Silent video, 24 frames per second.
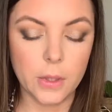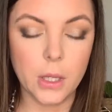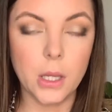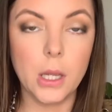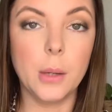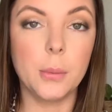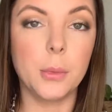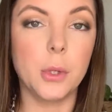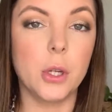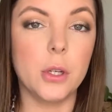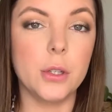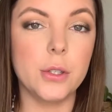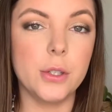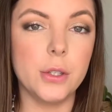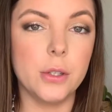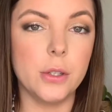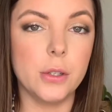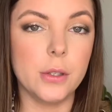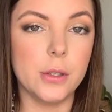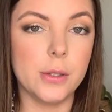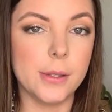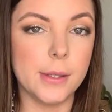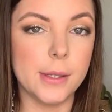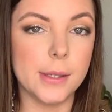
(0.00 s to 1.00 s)
I'm going to
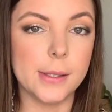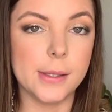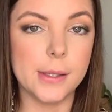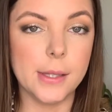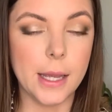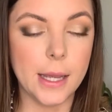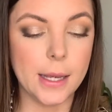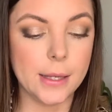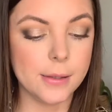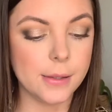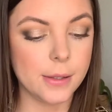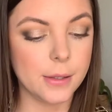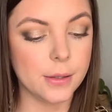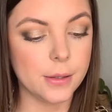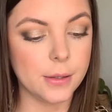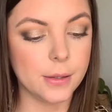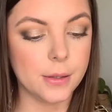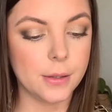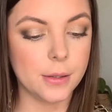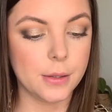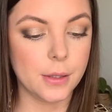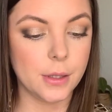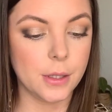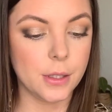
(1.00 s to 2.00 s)
use this
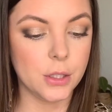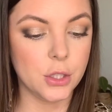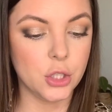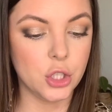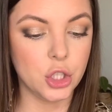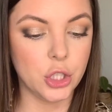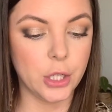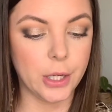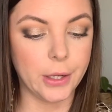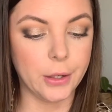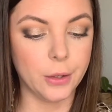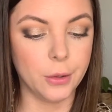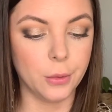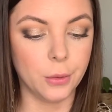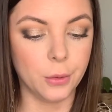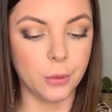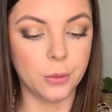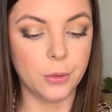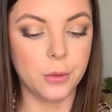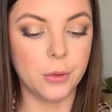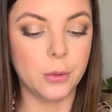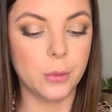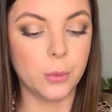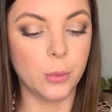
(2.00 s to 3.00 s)
Essence Gel
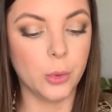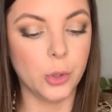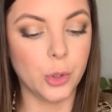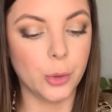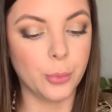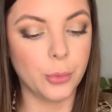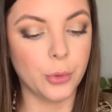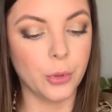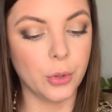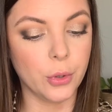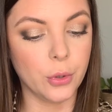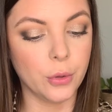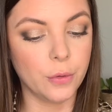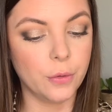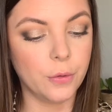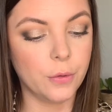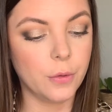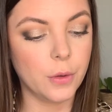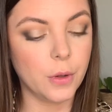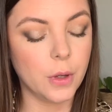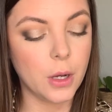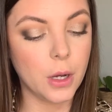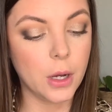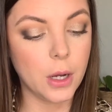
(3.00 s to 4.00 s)
waterproof
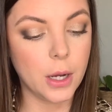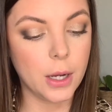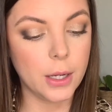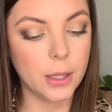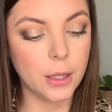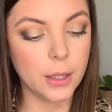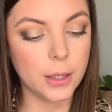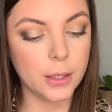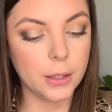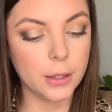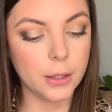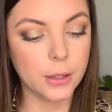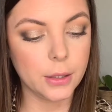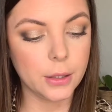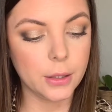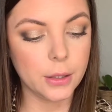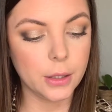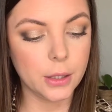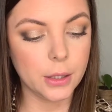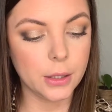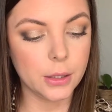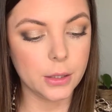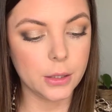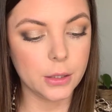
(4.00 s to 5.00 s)
eyeliner
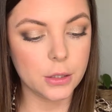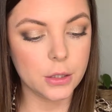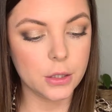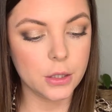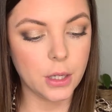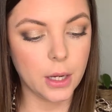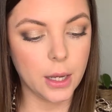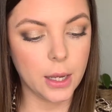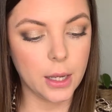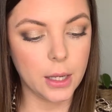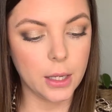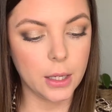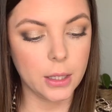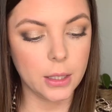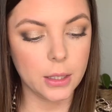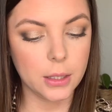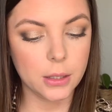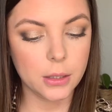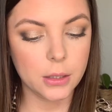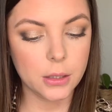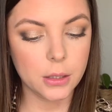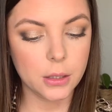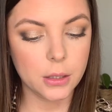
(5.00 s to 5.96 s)
in the shade